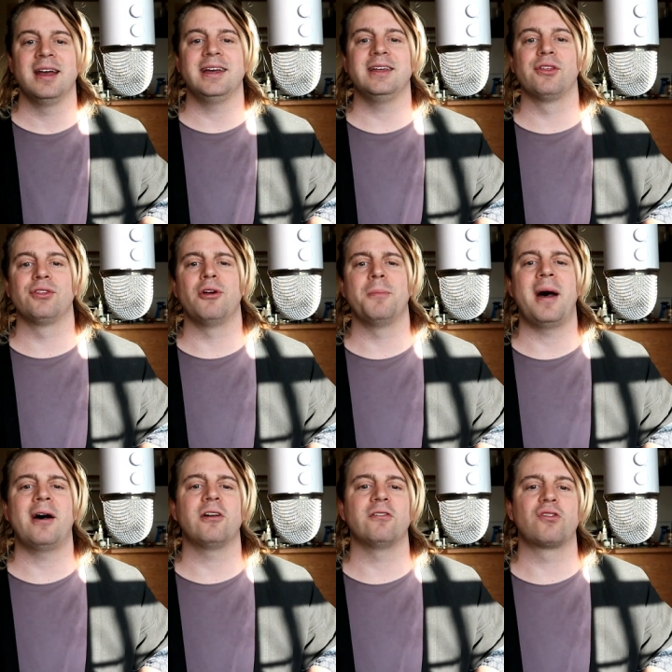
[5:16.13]
Either the
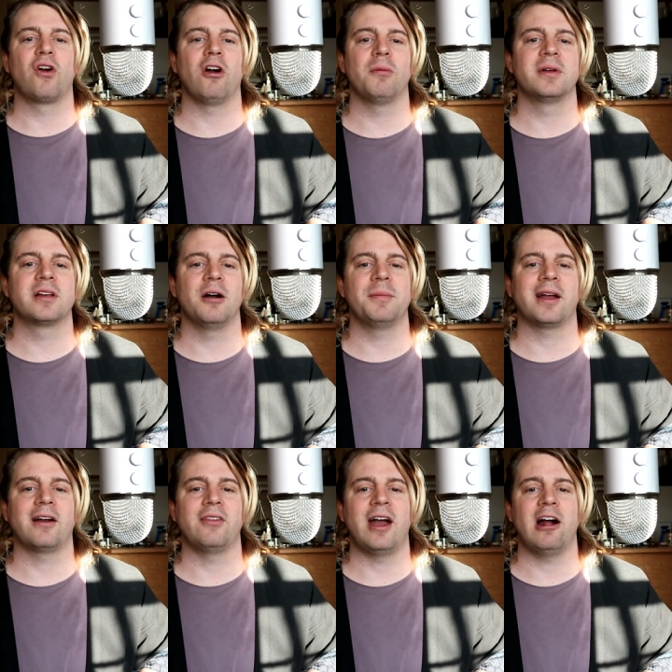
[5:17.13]
amount of carbon coming
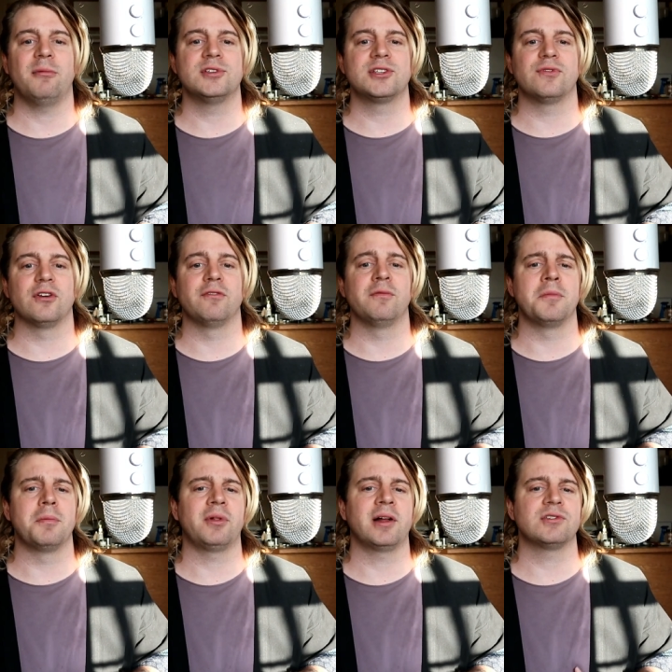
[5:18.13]
out of the atmosphere
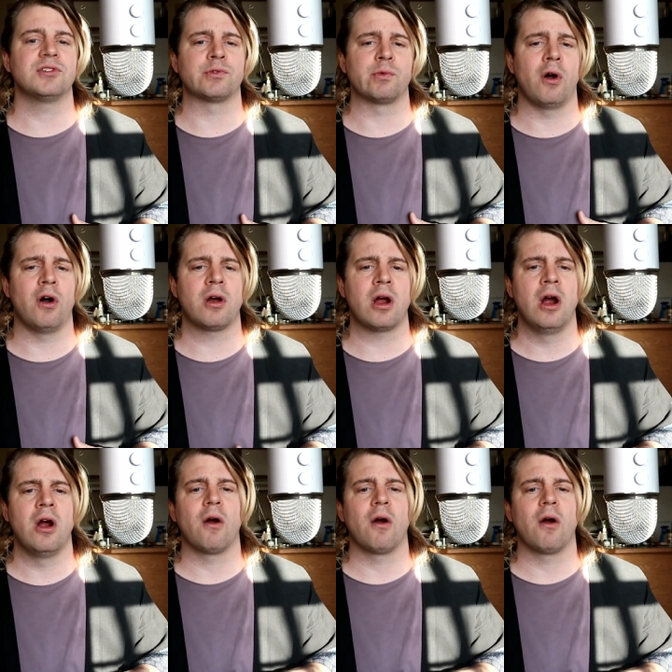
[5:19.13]
from plants is wrong,